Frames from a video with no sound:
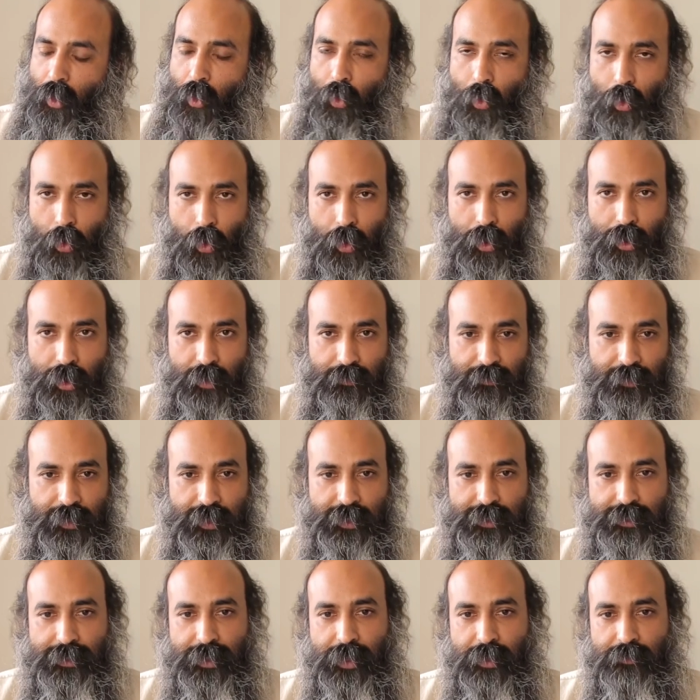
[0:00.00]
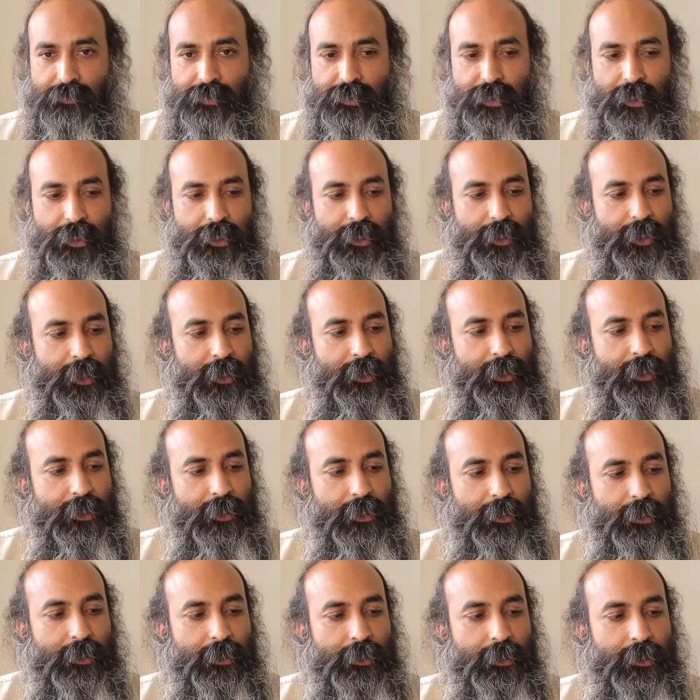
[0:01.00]
All of us have
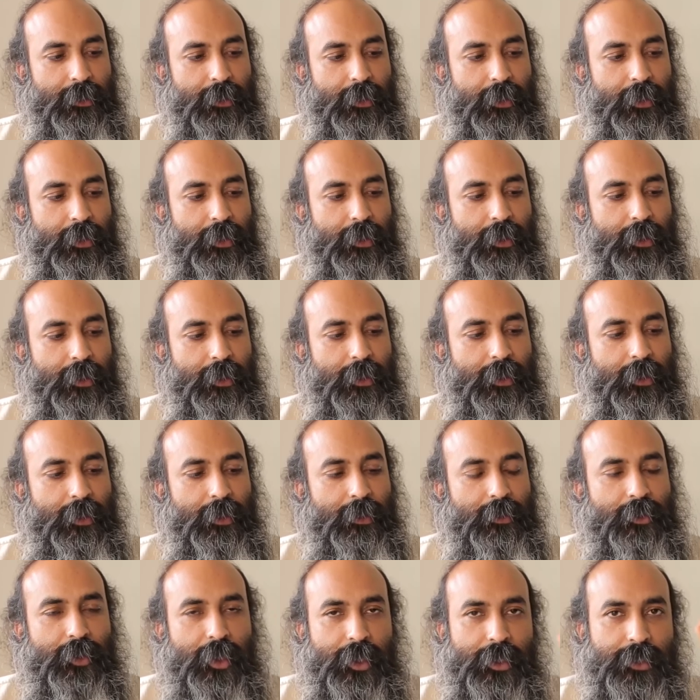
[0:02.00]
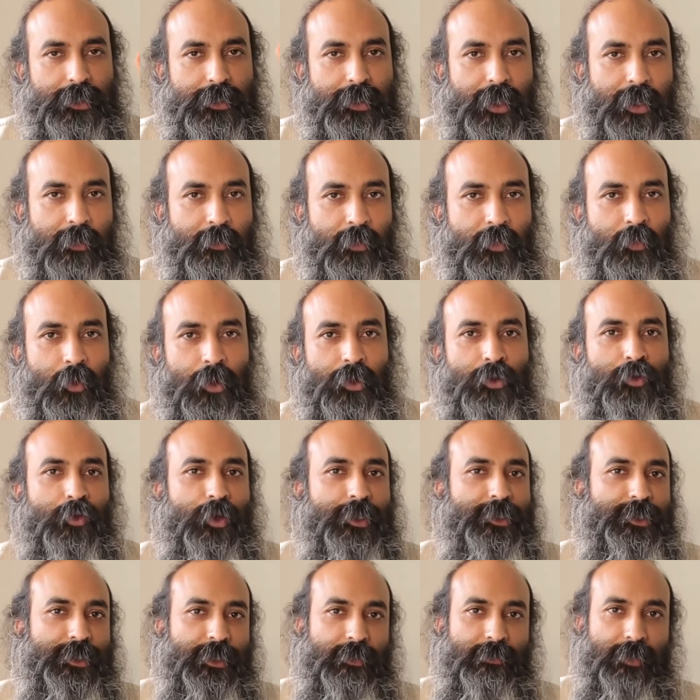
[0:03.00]
certain things that we want to
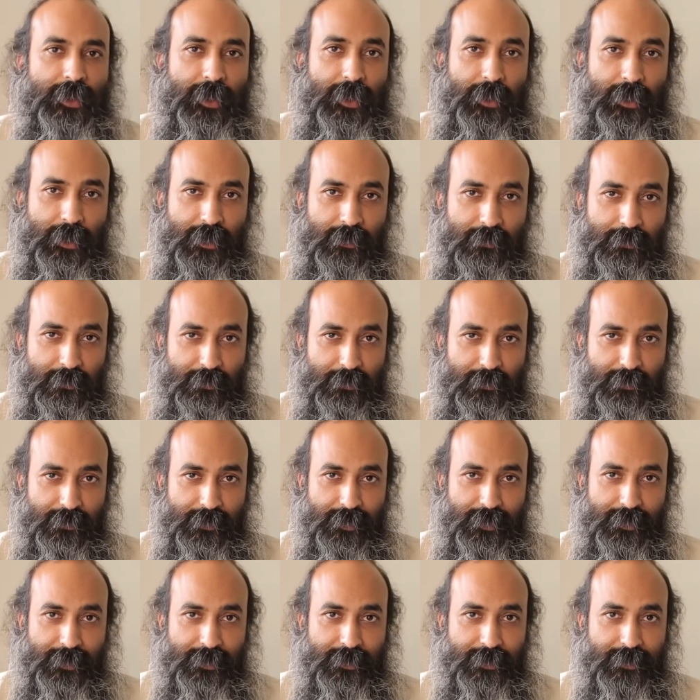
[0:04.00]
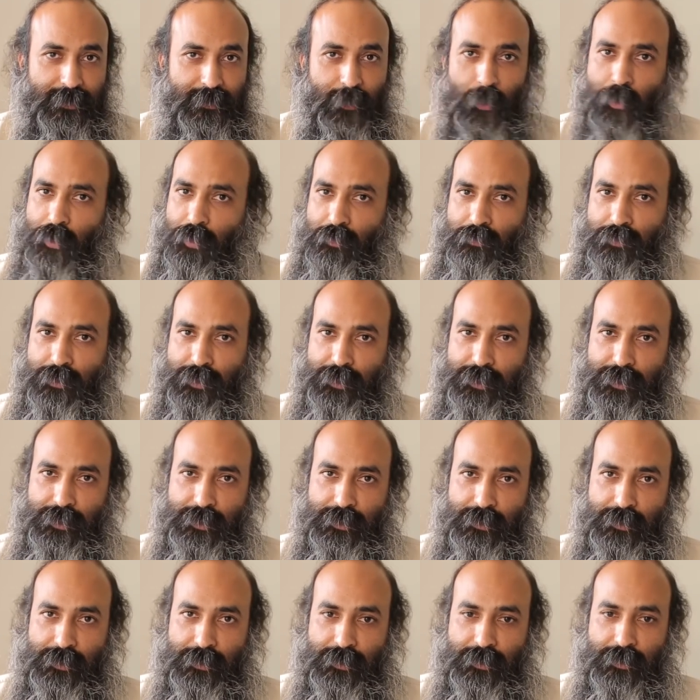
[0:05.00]
achieve in life. All of
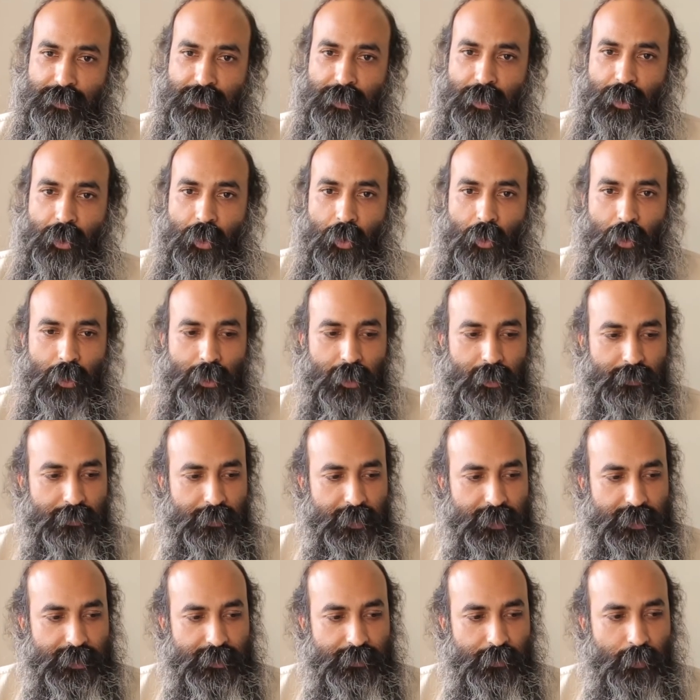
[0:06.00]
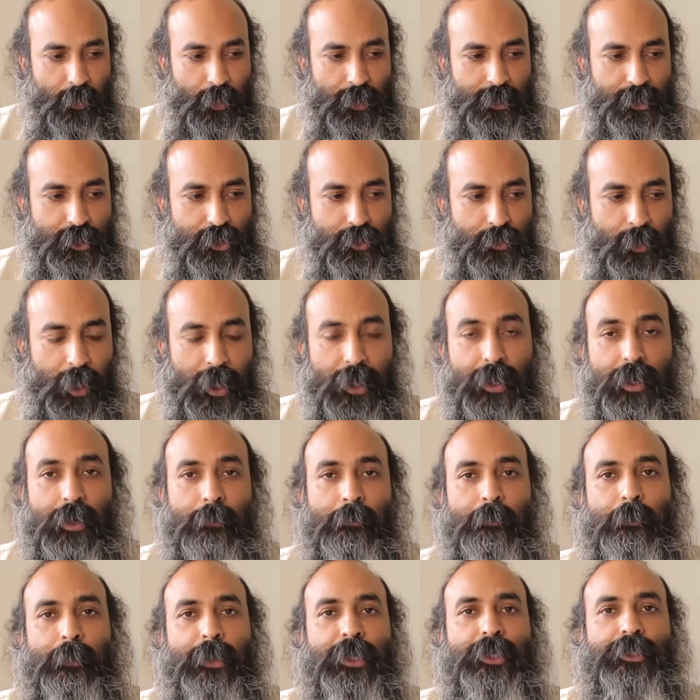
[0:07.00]
us. All of us wants to
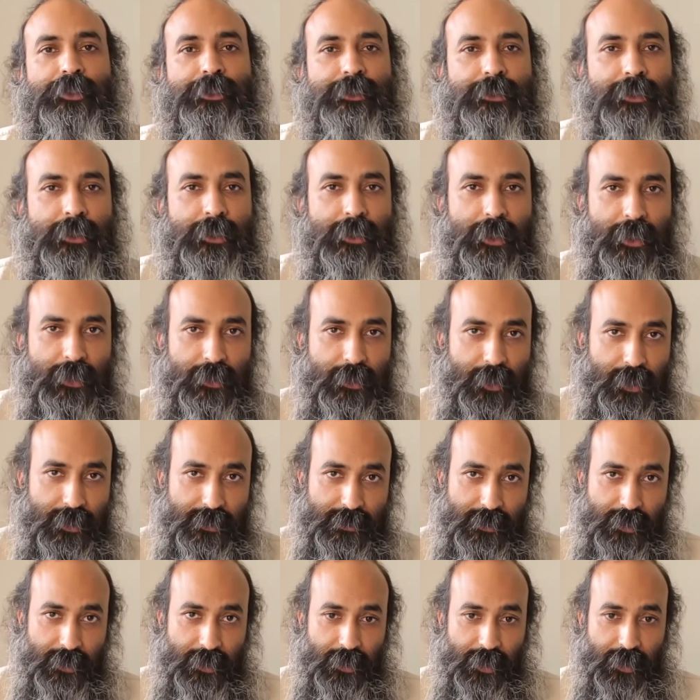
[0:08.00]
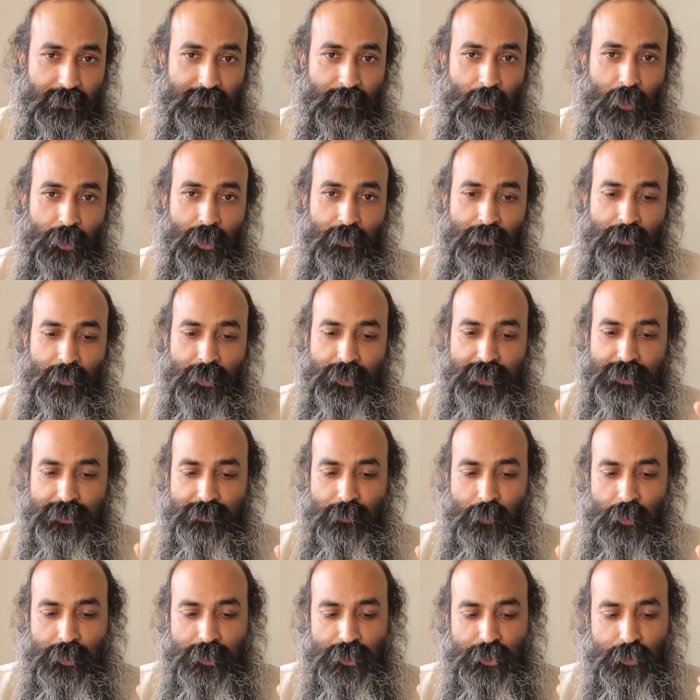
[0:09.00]
accomplish certain things in life. All of
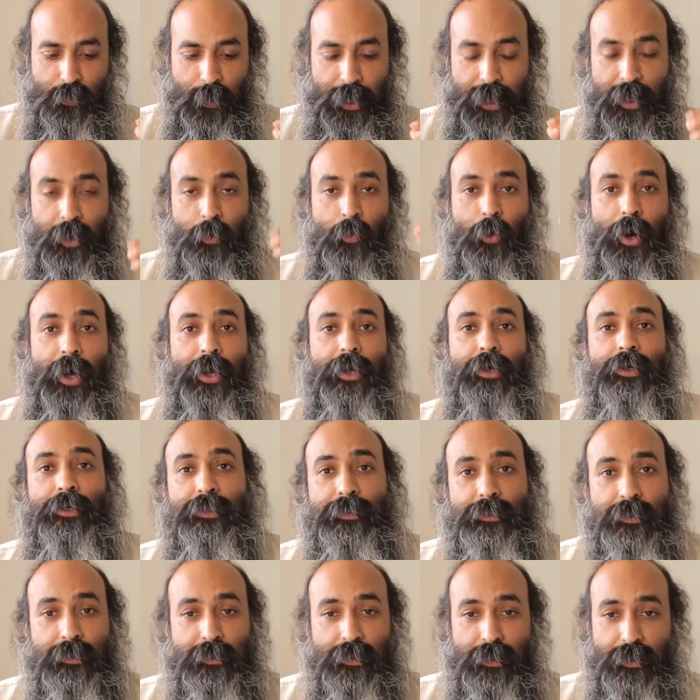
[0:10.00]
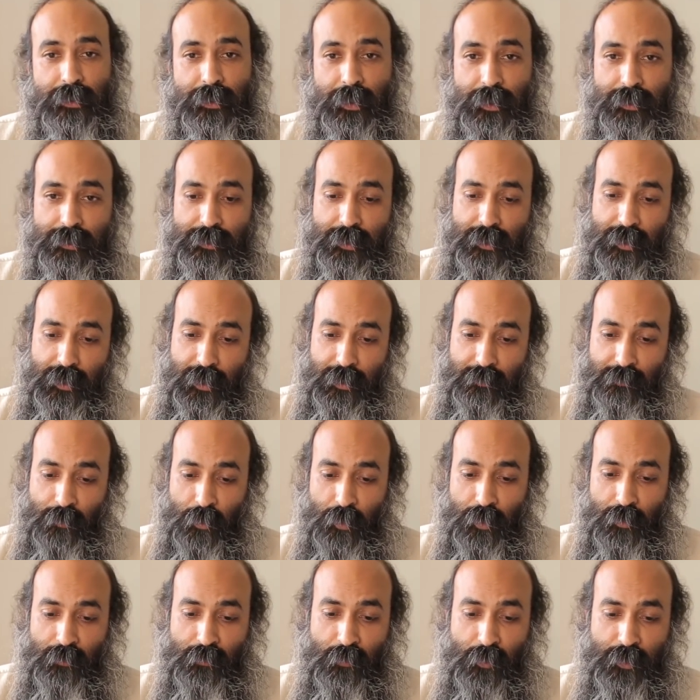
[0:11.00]
us wants to acquire certain things in life.
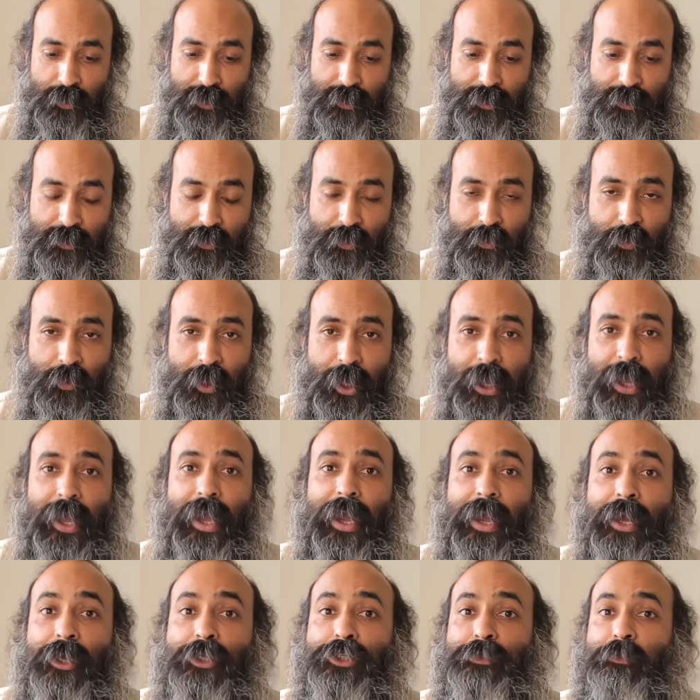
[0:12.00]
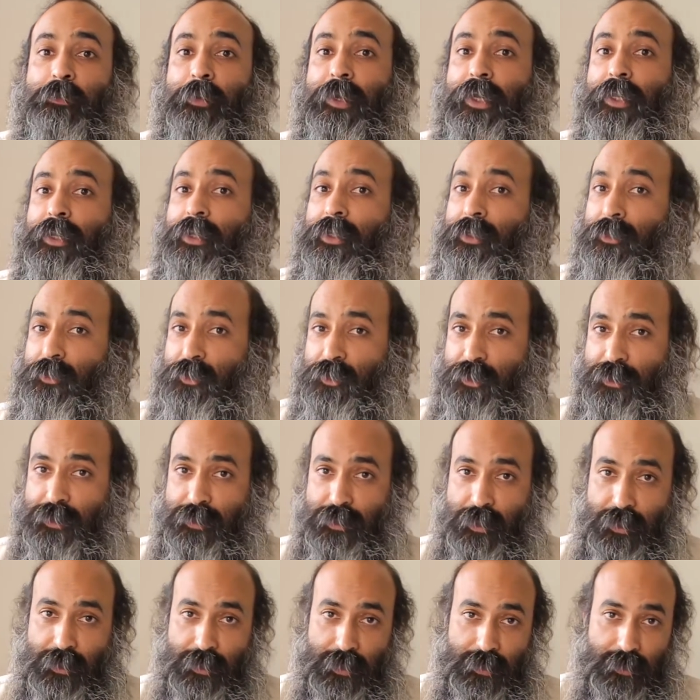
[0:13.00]
All of us wants to experience
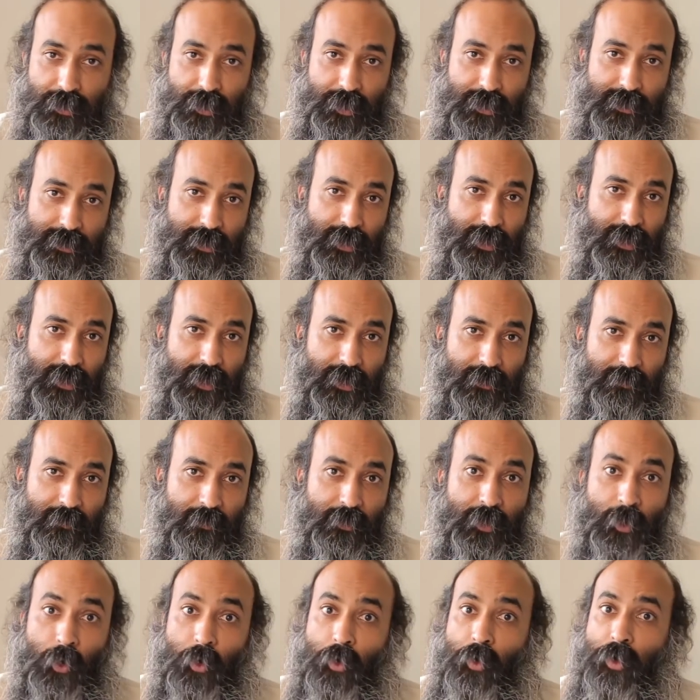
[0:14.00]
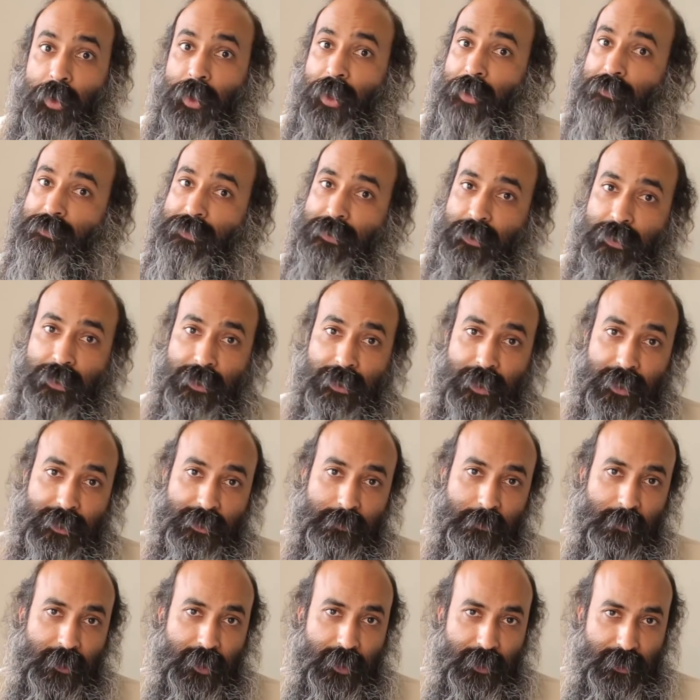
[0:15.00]
certain things in life. We all have certain
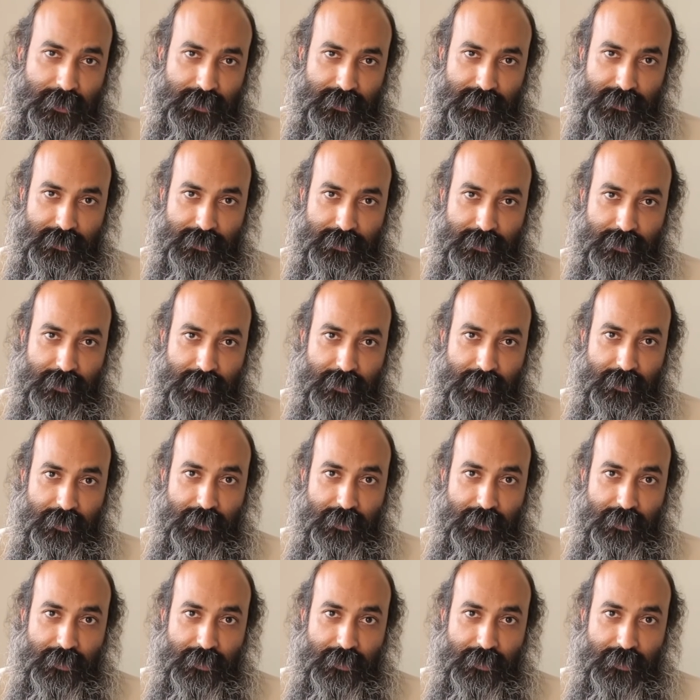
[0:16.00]
aspirations.